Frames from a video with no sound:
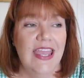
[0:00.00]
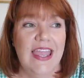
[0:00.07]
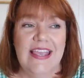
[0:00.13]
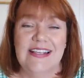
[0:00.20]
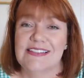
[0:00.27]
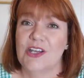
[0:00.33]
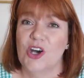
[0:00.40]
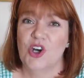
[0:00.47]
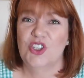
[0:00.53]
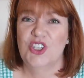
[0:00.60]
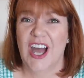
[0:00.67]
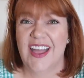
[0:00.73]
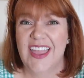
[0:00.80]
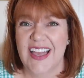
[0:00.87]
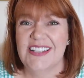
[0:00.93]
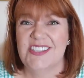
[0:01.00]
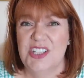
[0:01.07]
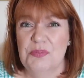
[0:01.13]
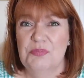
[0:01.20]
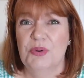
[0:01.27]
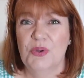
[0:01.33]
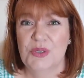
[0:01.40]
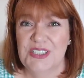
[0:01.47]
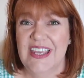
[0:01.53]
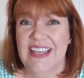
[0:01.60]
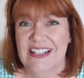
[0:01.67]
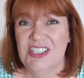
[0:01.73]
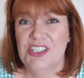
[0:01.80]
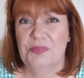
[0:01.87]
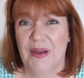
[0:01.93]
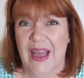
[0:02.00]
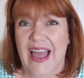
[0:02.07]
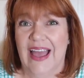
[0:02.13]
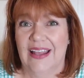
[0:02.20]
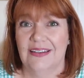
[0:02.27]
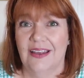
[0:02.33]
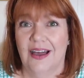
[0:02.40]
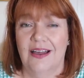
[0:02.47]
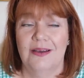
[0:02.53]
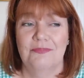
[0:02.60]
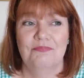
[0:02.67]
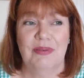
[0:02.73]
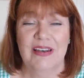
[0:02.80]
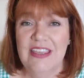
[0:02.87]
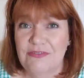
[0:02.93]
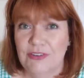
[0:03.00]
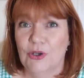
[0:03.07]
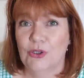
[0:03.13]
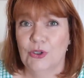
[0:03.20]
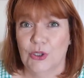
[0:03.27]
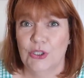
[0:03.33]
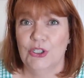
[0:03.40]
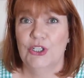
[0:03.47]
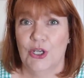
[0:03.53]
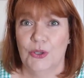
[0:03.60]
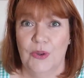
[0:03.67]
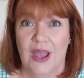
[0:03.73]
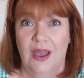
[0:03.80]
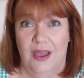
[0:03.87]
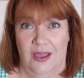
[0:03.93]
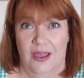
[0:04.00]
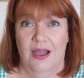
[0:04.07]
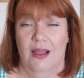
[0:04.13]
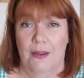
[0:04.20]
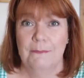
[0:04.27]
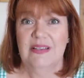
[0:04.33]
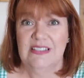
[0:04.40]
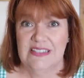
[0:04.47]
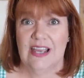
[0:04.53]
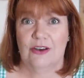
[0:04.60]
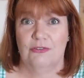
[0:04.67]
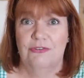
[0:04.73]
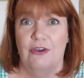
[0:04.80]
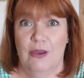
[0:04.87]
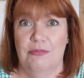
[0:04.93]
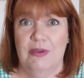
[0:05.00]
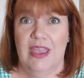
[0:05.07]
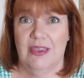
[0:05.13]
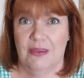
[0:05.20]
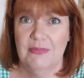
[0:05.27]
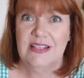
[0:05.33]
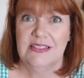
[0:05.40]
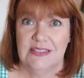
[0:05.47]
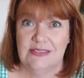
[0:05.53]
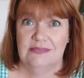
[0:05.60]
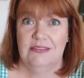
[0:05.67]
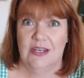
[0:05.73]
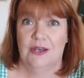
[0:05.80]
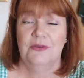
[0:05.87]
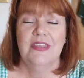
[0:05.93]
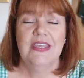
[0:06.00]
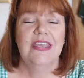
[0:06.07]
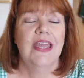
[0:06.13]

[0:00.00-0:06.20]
It's cotton. I actually bought it in Japan. Believe it or not, you know, Miss Agrophobic, Miss, you know.